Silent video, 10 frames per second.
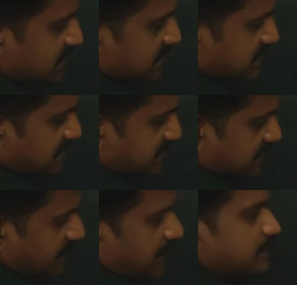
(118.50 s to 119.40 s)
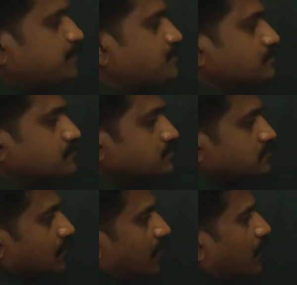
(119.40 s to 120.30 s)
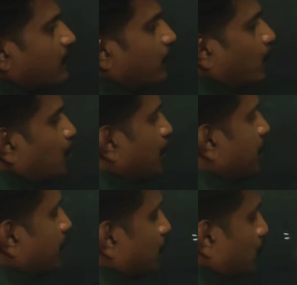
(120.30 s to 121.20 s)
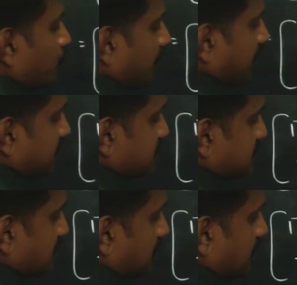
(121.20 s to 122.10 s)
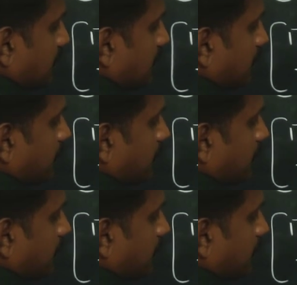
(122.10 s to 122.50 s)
= 7, 14 × -3